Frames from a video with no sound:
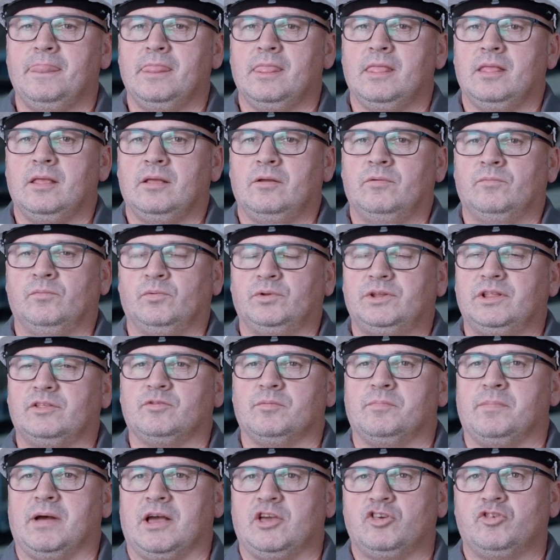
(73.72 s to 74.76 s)
with this retrofit
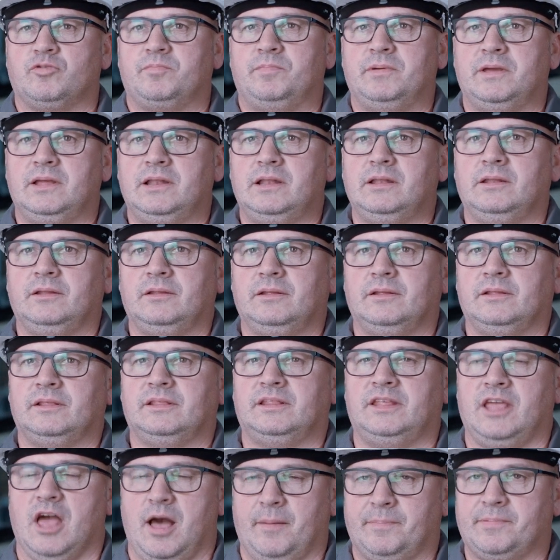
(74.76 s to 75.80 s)
project, for
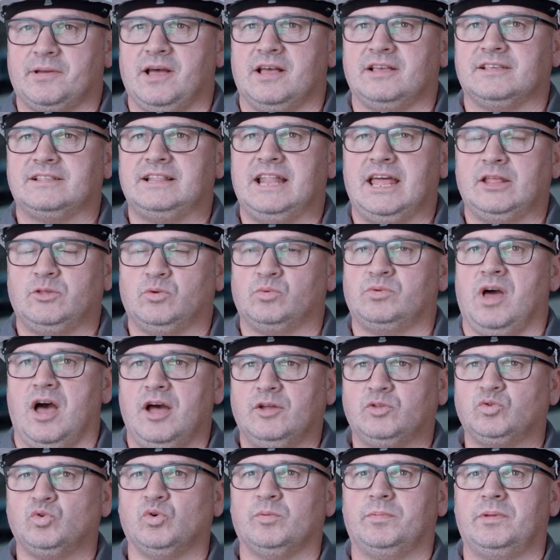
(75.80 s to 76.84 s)
example, the exhaust
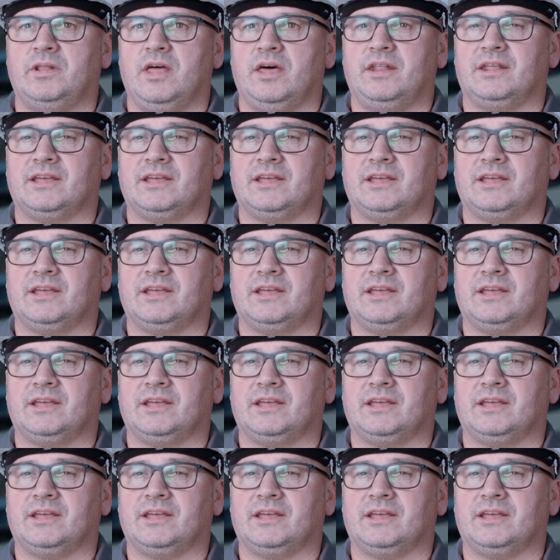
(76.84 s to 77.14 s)
gas duct